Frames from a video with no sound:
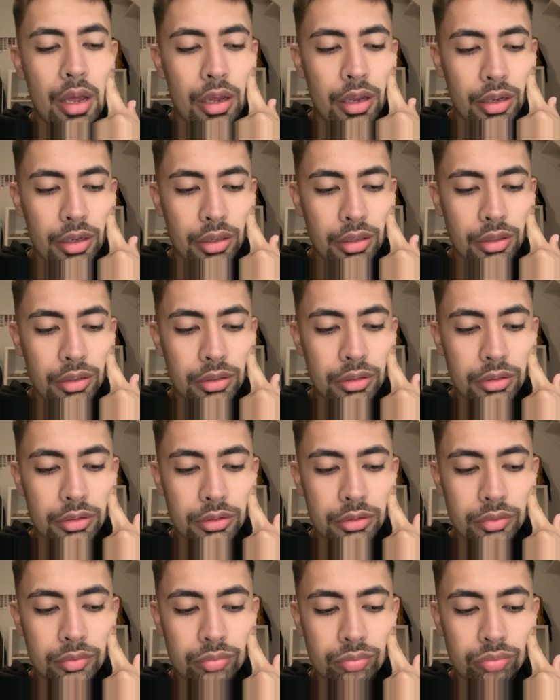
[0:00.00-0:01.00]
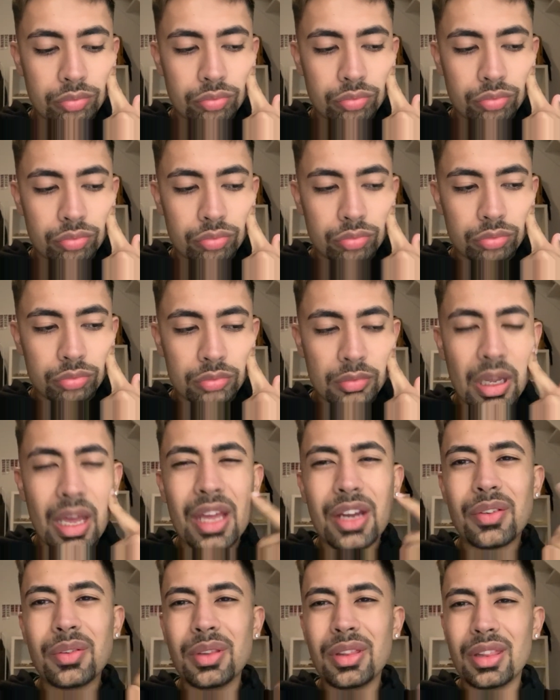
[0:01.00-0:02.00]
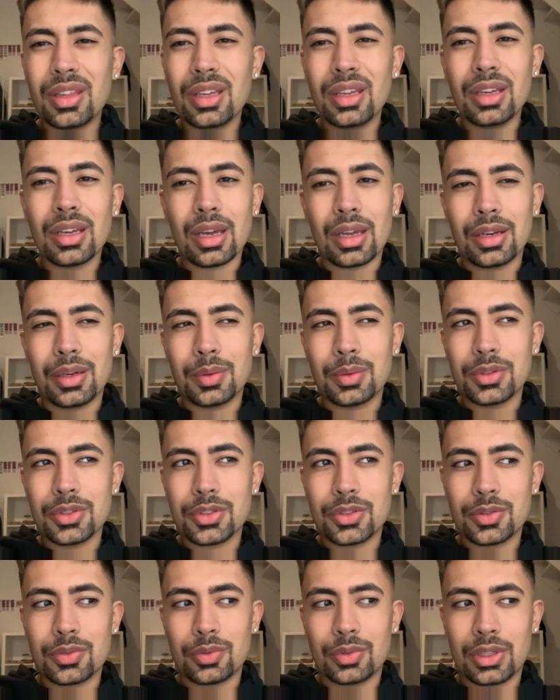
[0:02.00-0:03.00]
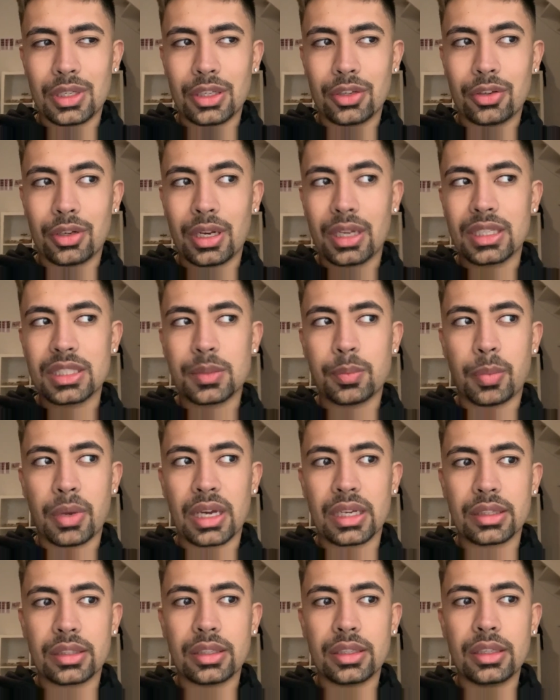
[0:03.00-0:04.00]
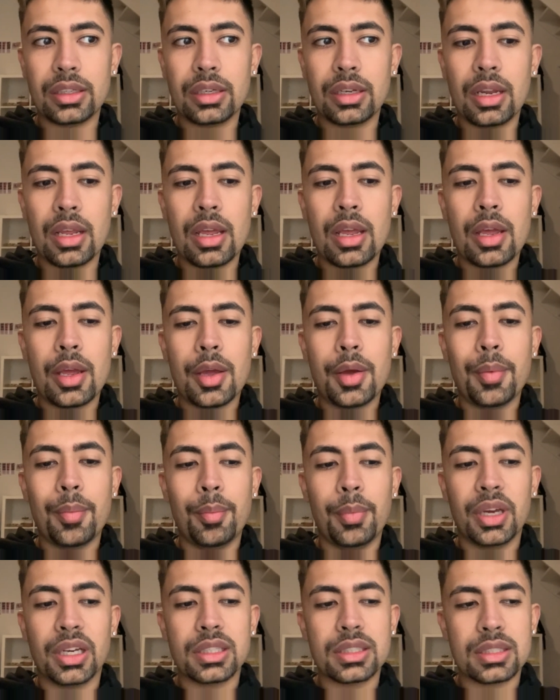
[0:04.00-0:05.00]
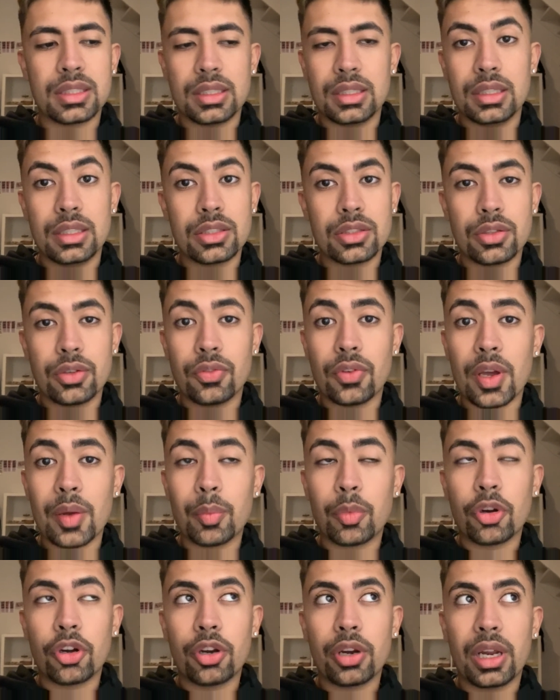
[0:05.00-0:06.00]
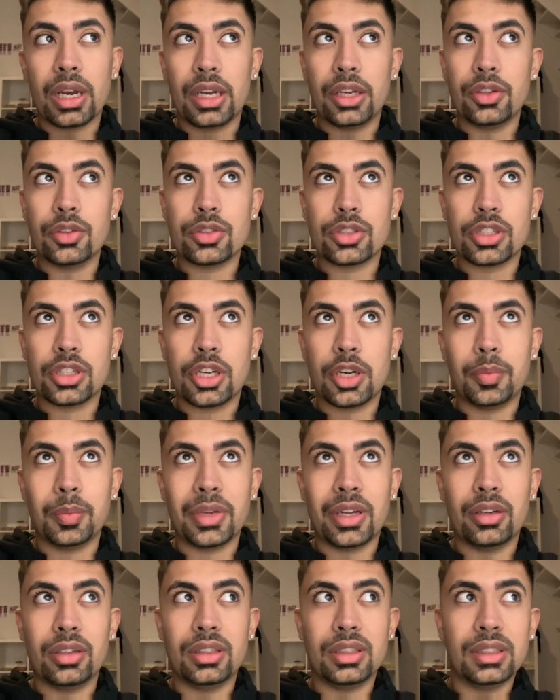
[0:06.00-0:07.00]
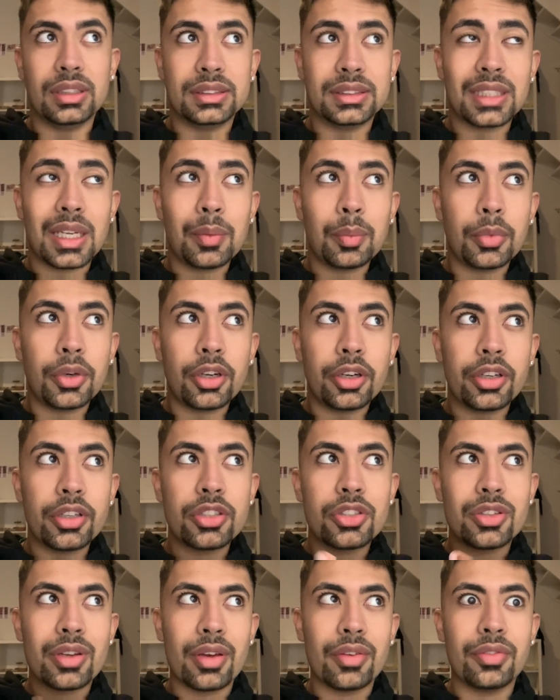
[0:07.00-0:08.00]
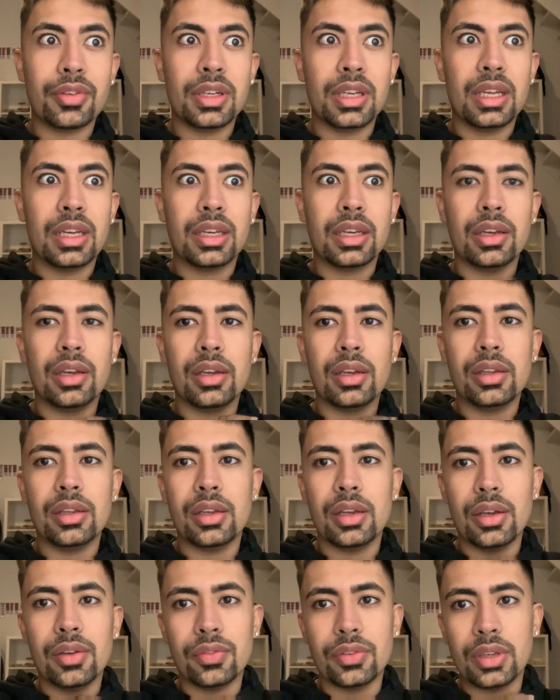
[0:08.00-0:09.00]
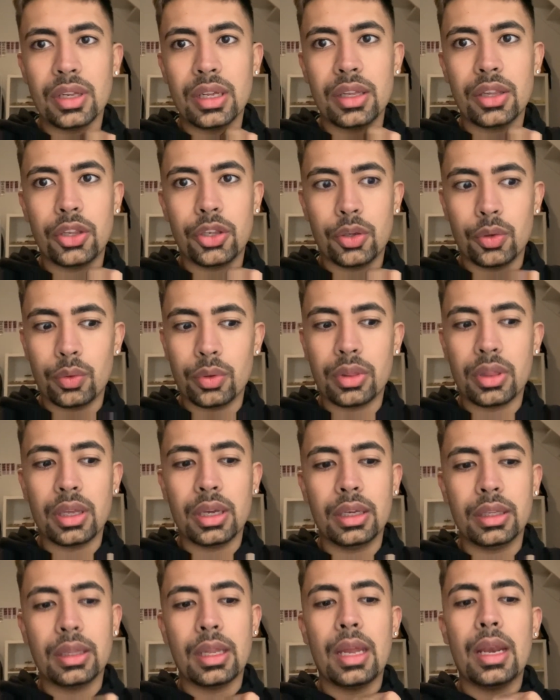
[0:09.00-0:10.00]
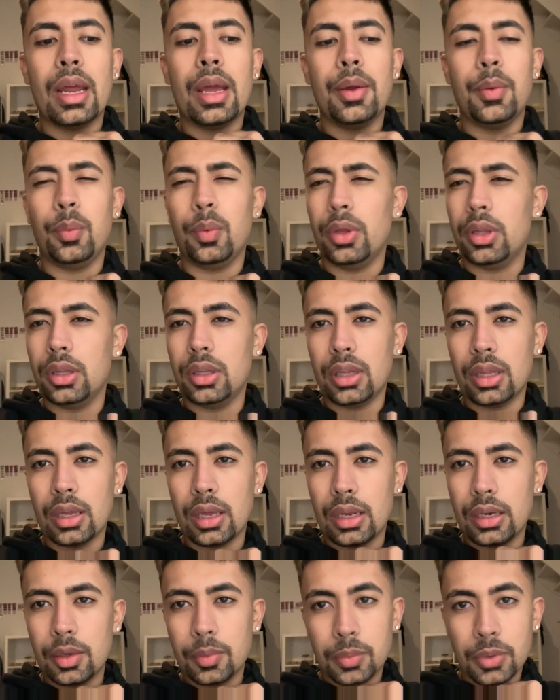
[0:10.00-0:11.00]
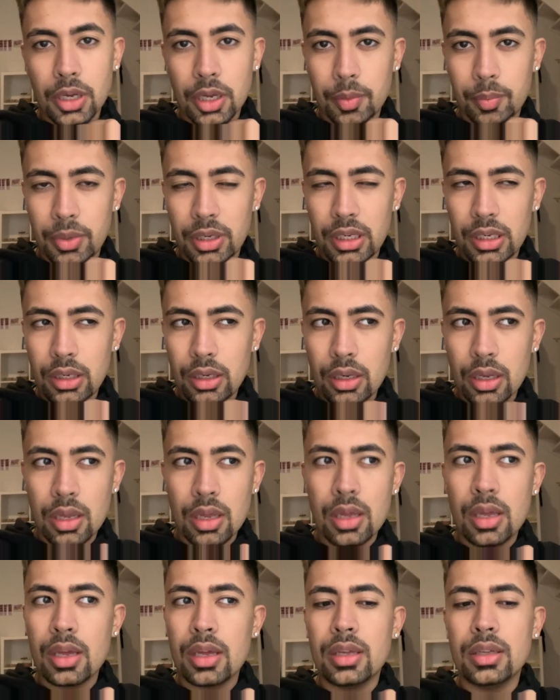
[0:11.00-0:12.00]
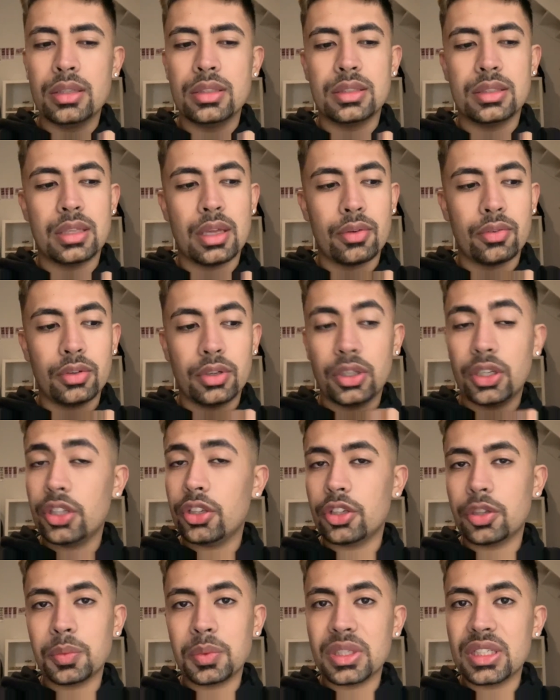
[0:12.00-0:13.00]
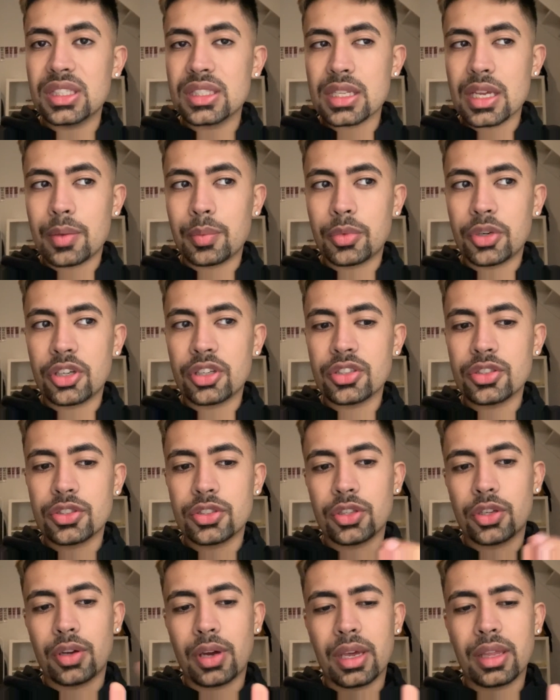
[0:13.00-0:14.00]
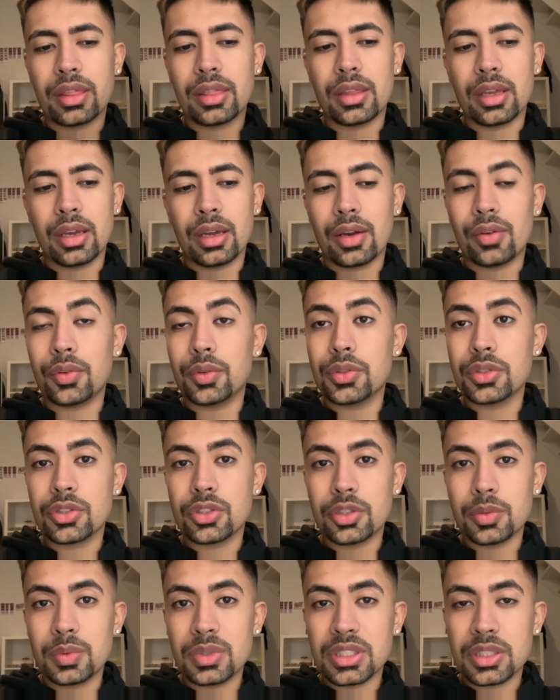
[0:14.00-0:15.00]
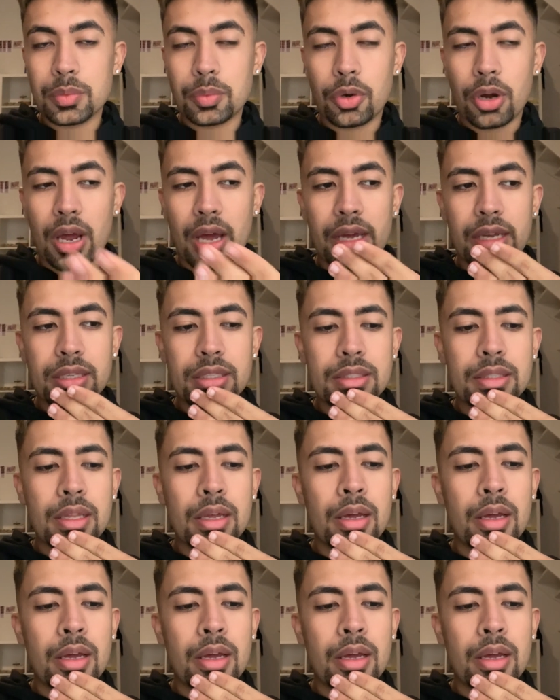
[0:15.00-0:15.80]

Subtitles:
And I don't think anyone's really gonna expect it because it is November and I usually come down in December. So I feel like if they do think that I will end up coming, it's definitely gonna be December. So I think everyone's gonna be surprised.